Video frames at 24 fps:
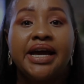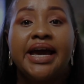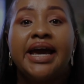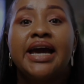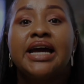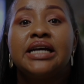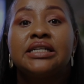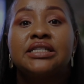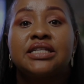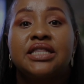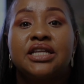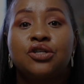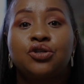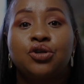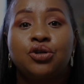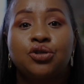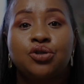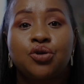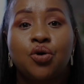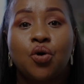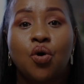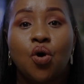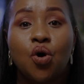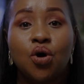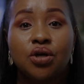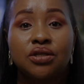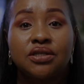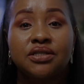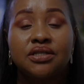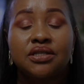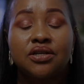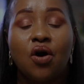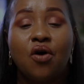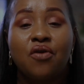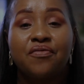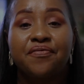and the total
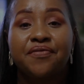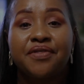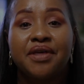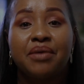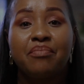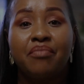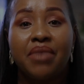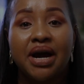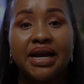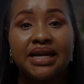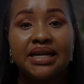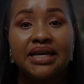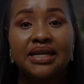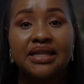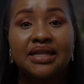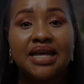cost of the money